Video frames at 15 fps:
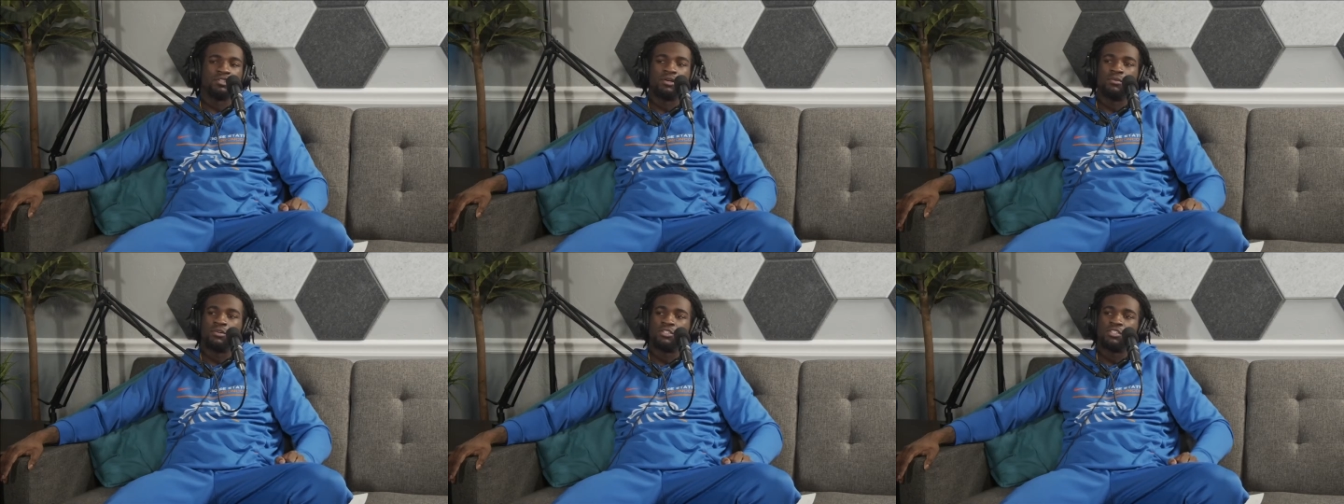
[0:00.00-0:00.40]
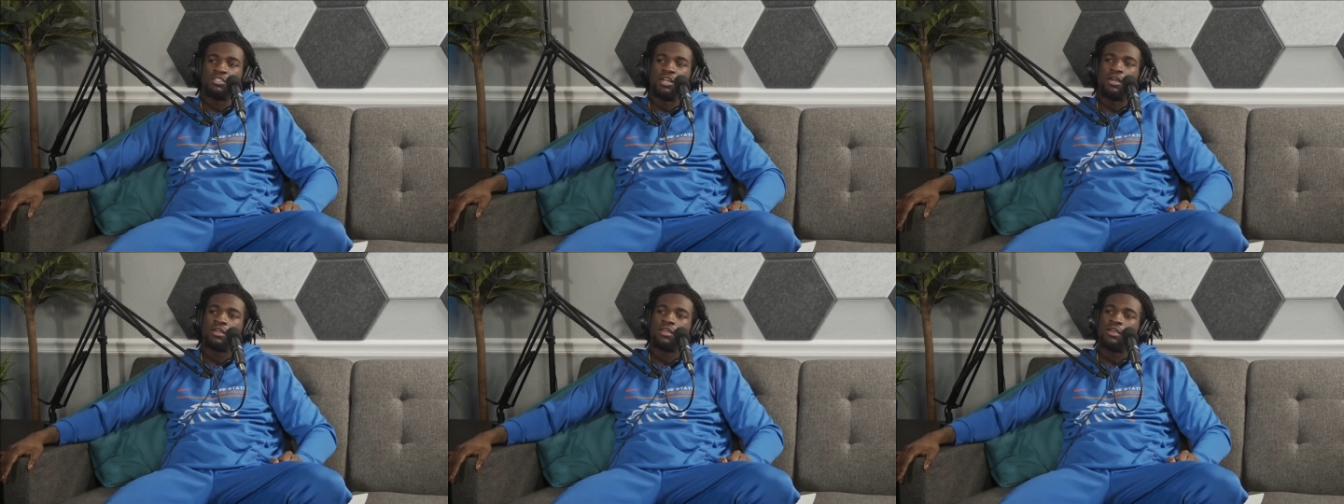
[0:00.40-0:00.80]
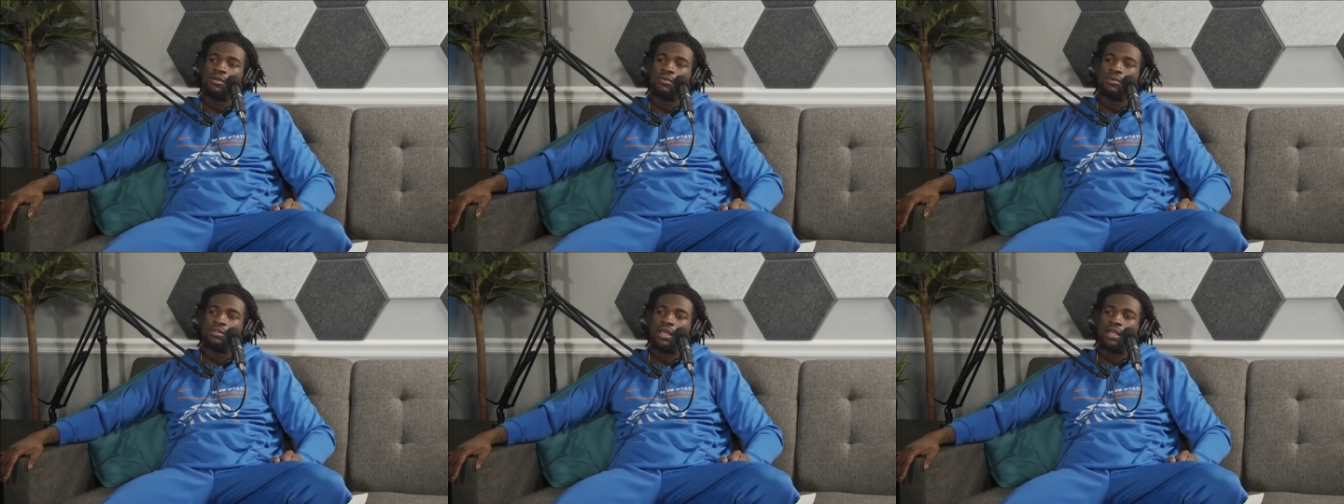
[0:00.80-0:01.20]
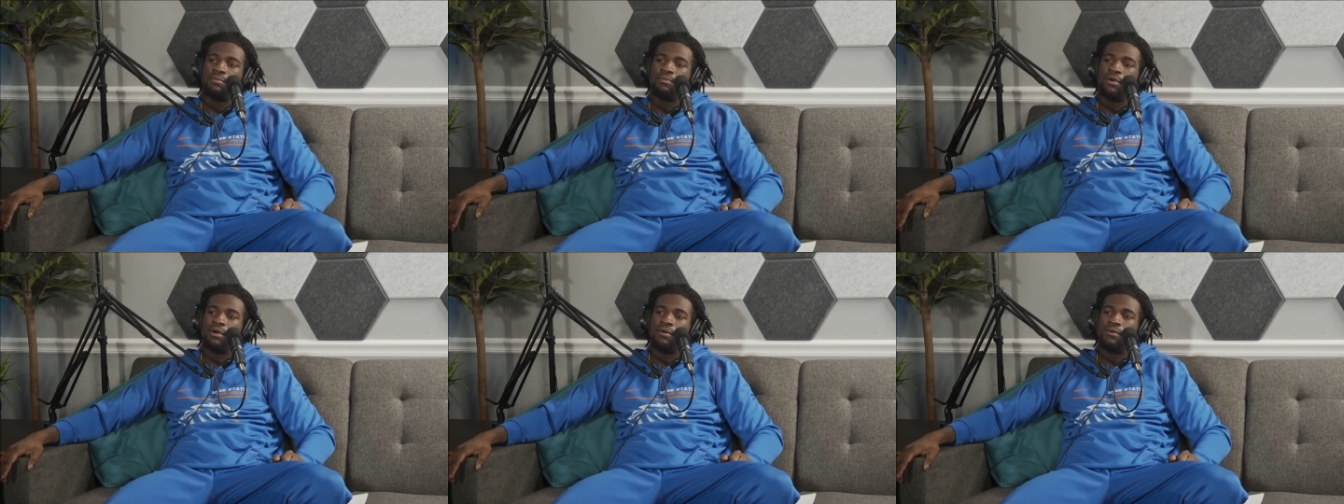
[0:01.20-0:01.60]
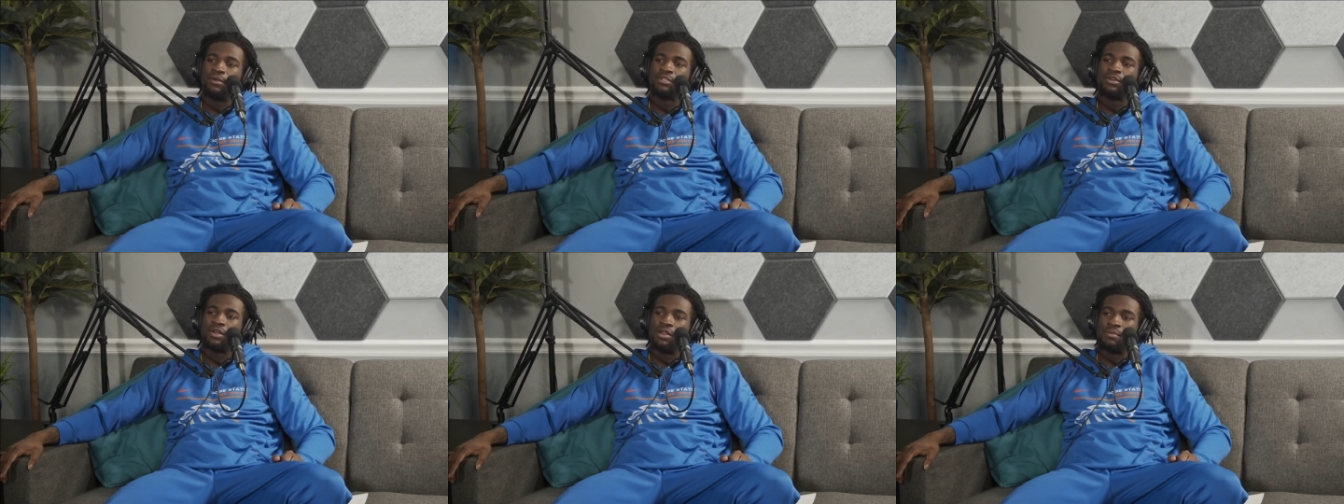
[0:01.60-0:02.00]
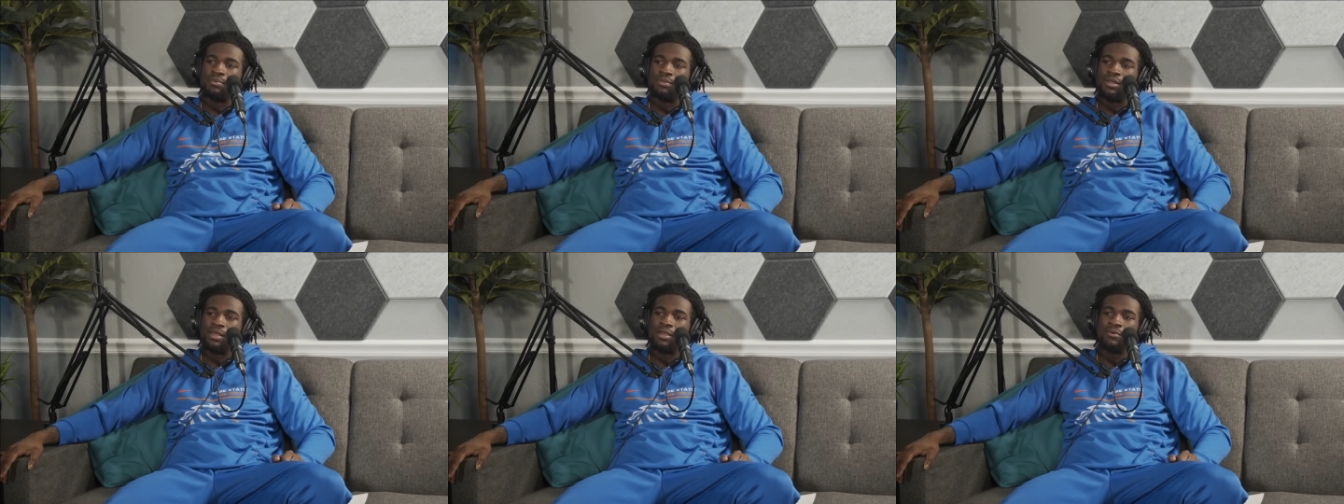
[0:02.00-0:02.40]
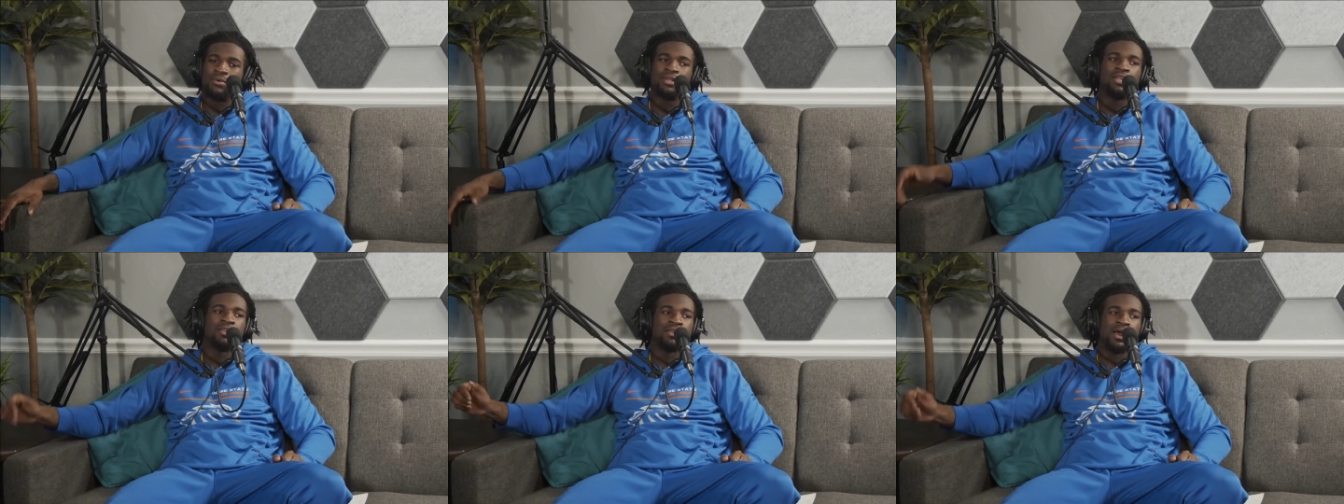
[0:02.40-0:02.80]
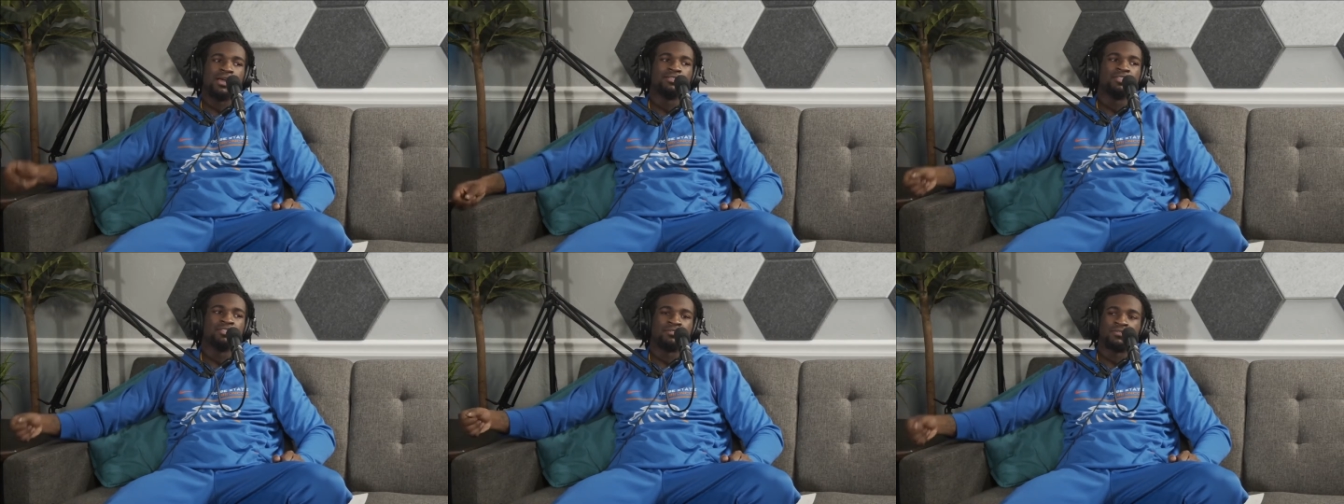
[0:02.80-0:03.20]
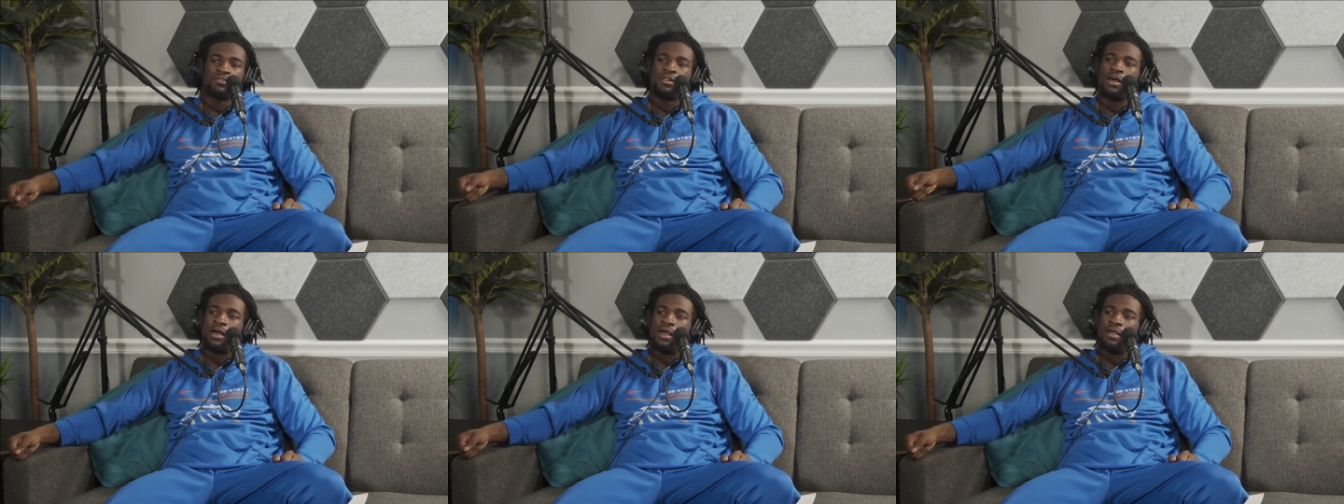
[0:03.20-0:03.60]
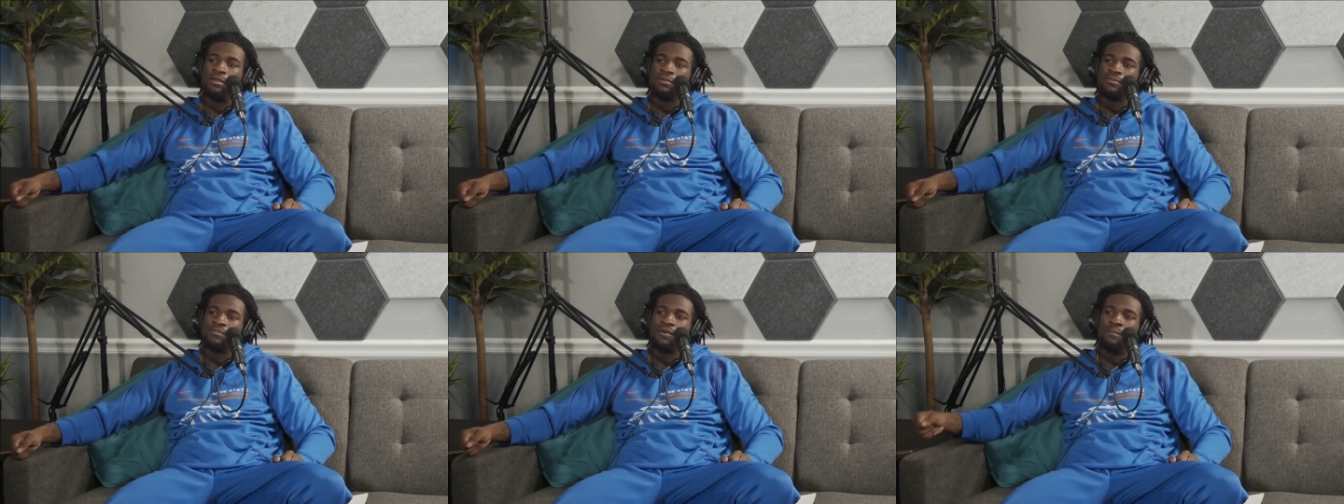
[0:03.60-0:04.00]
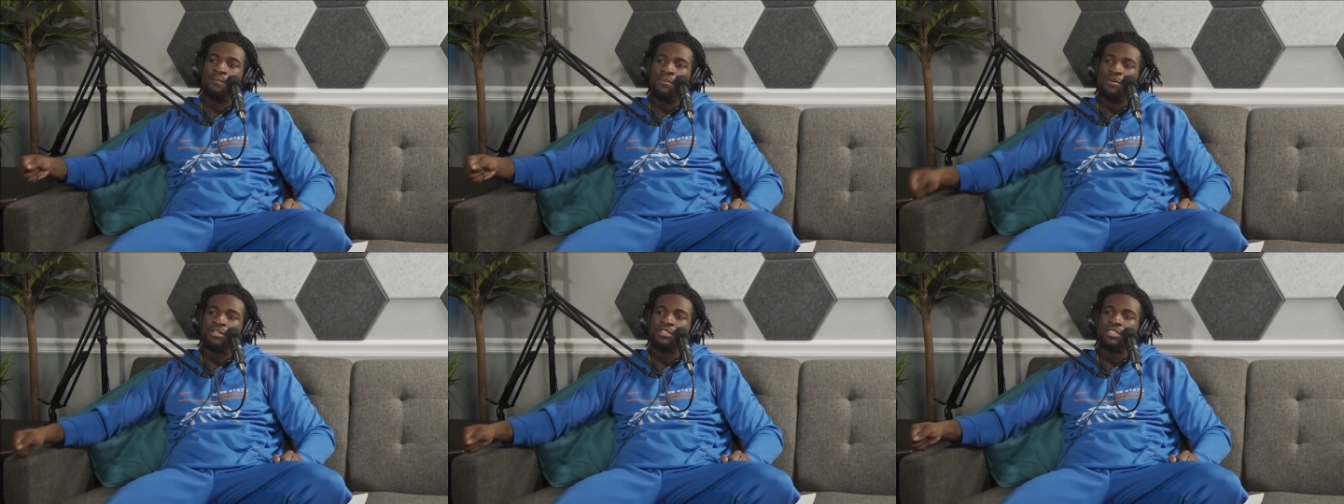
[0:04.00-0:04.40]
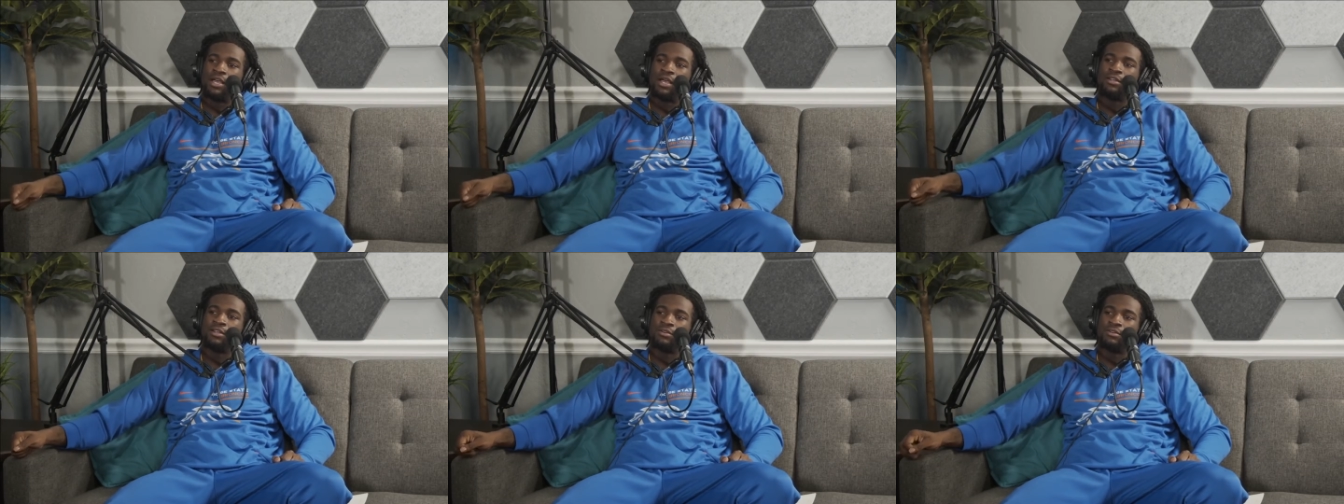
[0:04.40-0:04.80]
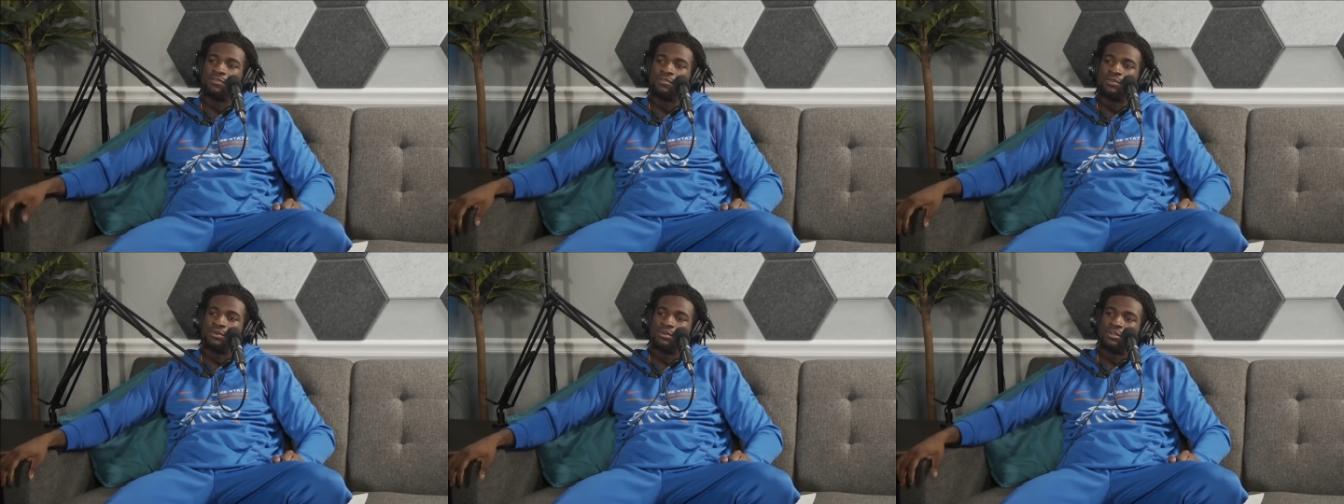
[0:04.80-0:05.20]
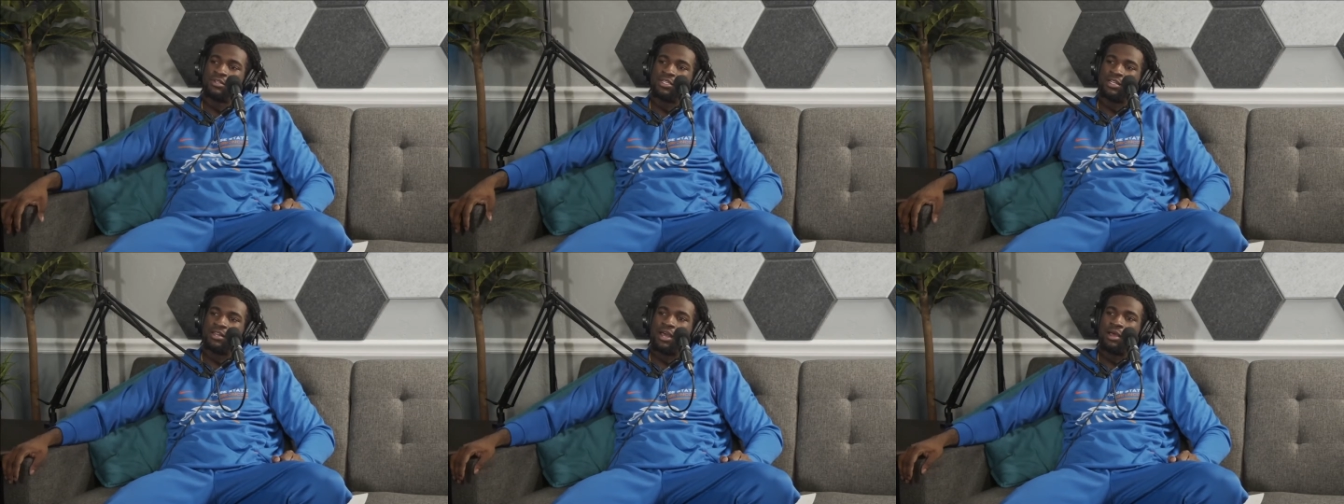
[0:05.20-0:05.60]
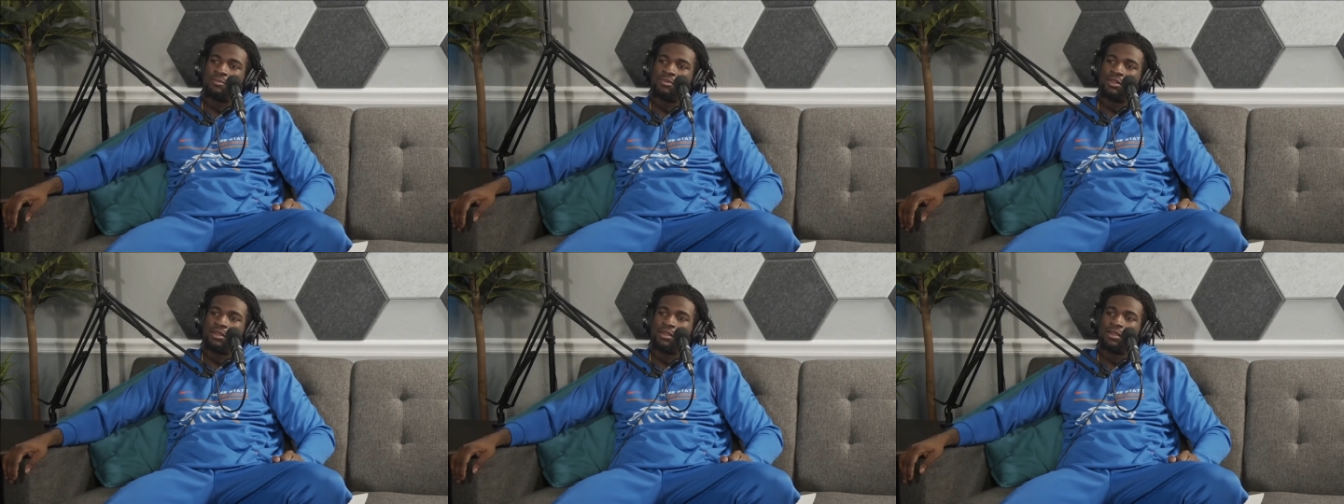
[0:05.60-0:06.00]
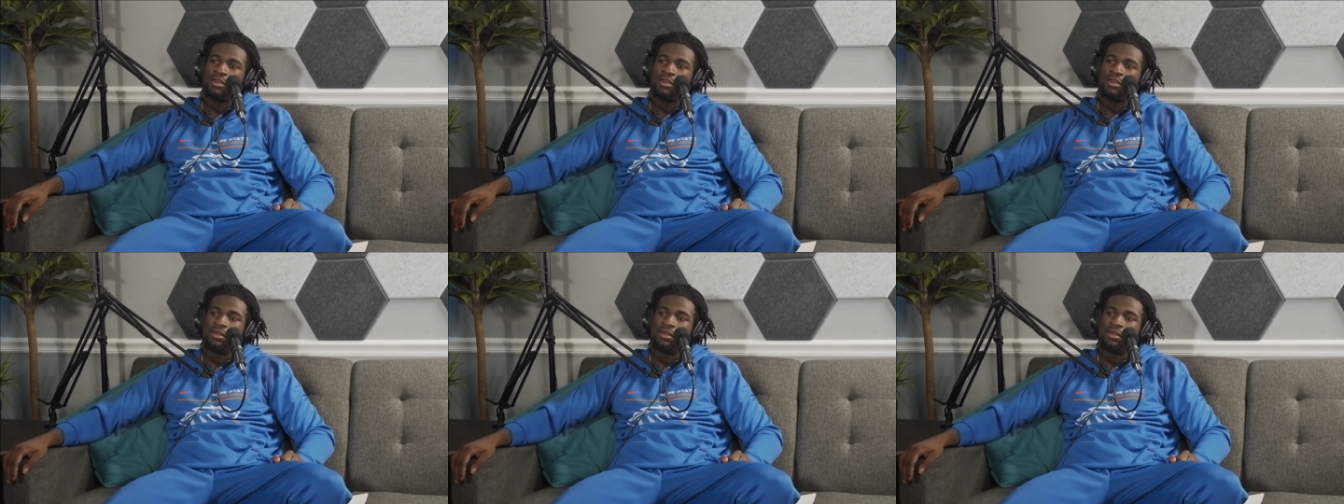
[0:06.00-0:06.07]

so we're stuck here. We're like, bro, we're trying to play. We did not just fly from Boise, Idaho to Florida to not play.